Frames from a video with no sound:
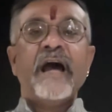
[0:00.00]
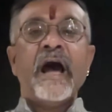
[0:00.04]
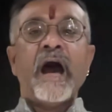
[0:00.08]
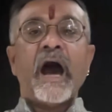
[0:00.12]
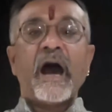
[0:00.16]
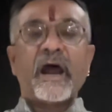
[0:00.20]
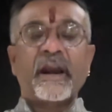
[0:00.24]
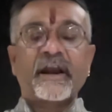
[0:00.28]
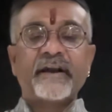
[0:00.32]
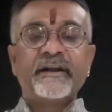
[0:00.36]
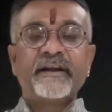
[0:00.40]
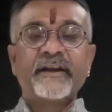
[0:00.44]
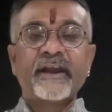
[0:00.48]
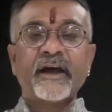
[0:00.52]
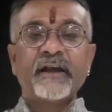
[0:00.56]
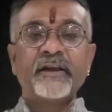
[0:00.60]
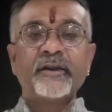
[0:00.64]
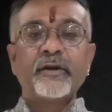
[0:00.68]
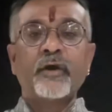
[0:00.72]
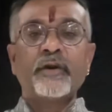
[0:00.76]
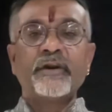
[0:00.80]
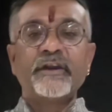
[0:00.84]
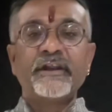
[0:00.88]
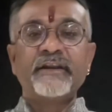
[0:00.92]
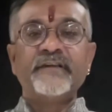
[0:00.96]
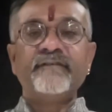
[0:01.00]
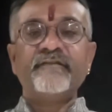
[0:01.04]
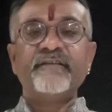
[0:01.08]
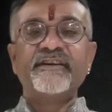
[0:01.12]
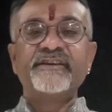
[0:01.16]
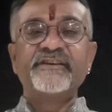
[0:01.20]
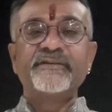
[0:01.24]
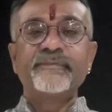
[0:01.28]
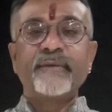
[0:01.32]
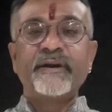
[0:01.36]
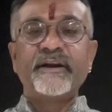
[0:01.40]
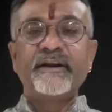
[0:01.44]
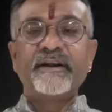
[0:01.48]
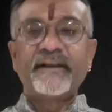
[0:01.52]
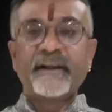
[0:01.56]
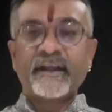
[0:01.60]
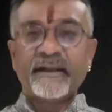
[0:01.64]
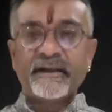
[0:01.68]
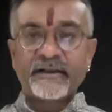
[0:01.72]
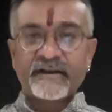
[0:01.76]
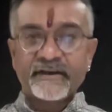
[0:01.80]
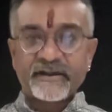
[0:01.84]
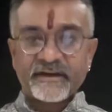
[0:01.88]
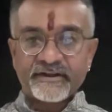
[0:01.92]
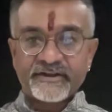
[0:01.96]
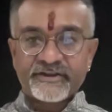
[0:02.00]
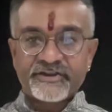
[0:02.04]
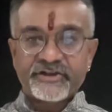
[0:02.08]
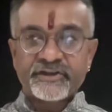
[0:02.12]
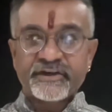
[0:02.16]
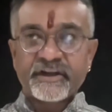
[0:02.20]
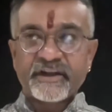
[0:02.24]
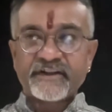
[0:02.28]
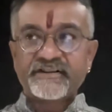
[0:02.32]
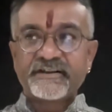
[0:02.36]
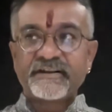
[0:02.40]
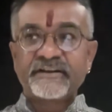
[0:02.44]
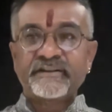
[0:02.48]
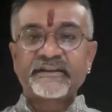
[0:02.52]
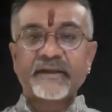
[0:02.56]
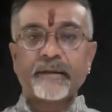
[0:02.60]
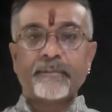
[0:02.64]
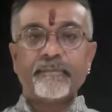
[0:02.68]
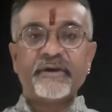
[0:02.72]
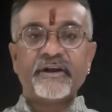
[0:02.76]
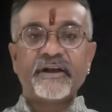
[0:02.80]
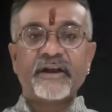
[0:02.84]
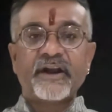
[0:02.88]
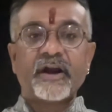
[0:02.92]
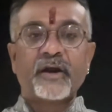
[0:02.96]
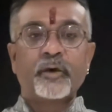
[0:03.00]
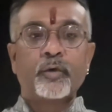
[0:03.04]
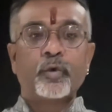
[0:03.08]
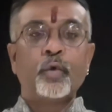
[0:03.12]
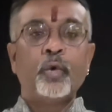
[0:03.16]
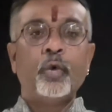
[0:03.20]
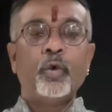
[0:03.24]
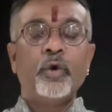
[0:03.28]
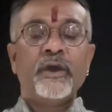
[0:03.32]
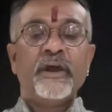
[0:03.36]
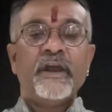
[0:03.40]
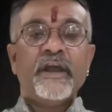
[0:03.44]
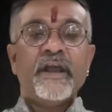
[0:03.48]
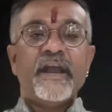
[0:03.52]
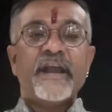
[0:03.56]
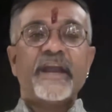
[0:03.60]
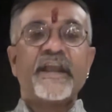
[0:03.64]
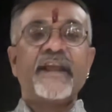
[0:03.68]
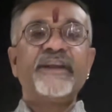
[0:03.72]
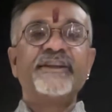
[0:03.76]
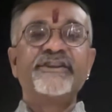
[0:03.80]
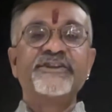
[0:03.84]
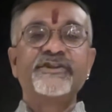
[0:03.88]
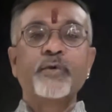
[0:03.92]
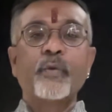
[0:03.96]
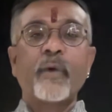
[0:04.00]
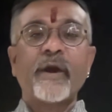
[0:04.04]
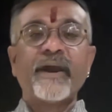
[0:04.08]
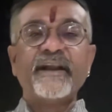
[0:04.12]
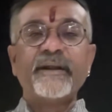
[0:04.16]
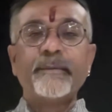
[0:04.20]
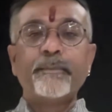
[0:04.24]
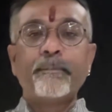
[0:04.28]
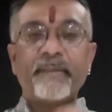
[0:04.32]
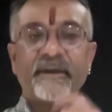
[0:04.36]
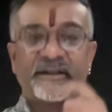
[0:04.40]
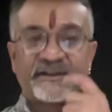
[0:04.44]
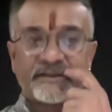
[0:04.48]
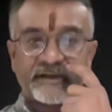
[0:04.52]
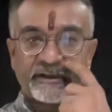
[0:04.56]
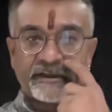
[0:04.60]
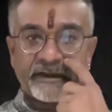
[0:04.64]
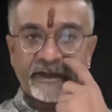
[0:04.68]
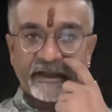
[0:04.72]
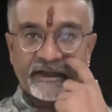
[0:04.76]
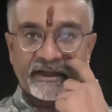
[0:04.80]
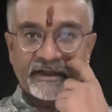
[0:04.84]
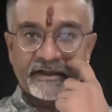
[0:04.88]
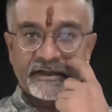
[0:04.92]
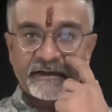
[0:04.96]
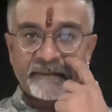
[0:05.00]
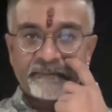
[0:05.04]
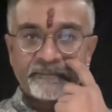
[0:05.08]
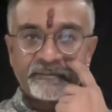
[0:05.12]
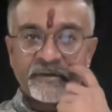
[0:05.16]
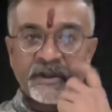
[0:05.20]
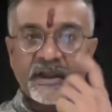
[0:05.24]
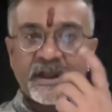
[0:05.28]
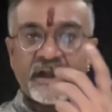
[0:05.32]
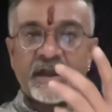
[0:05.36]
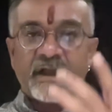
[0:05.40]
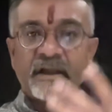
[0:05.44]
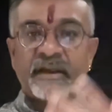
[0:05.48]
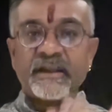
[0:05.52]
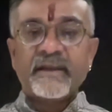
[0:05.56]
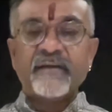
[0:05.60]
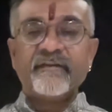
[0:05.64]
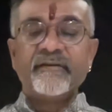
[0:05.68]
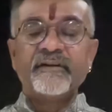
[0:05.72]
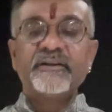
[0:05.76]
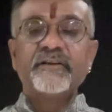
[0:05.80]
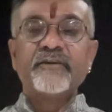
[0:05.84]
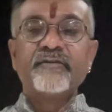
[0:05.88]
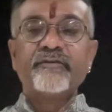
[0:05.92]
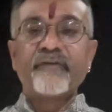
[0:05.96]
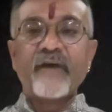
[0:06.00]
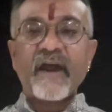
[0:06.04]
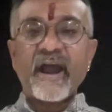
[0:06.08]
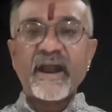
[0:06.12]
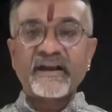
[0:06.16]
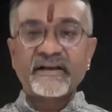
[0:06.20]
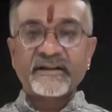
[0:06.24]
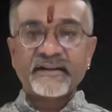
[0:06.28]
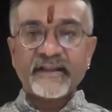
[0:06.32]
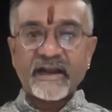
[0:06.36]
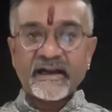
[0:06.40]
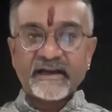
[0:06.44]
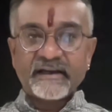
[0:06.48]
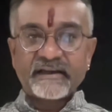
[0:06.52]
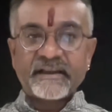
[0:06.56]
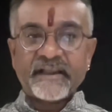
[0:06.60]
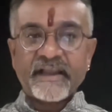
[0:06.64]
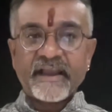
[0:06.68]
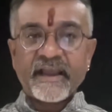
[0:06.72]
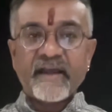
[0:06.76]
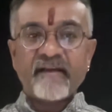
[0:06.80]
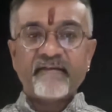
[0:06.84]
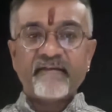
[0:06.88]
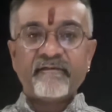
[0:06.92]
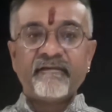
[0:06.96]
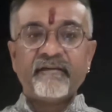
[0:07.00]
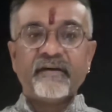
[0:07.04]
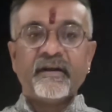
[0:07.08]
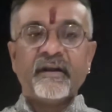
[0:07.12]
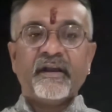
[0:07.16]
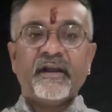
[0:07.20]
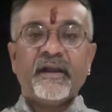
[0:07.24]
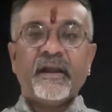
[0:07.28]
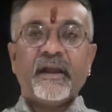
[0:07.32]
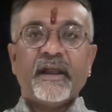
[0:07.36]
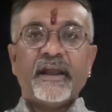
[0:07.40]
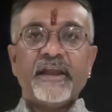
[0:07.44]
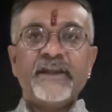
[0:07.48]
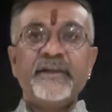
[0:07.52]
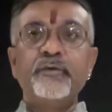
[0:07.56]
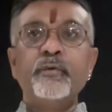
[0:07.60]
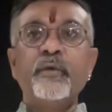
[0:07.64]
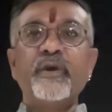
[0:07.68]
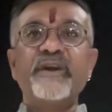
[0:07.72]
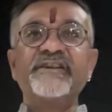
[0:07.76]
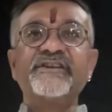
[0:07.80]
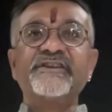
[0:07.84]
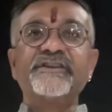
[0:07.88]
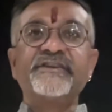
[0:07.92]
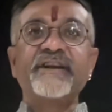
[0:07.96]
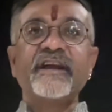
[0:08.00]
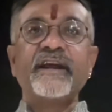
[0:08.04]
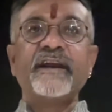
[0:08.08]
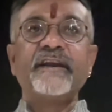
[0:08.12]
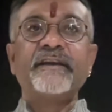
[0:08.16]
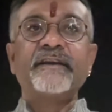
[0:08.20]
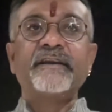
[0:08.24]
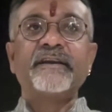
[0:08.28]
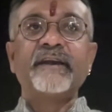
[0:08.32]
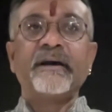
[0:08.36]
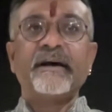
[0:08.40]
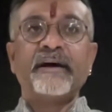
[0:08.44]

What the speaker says: return on investment in Christianizing Tamil Nadu is quite pathetic, given the fact that they have invested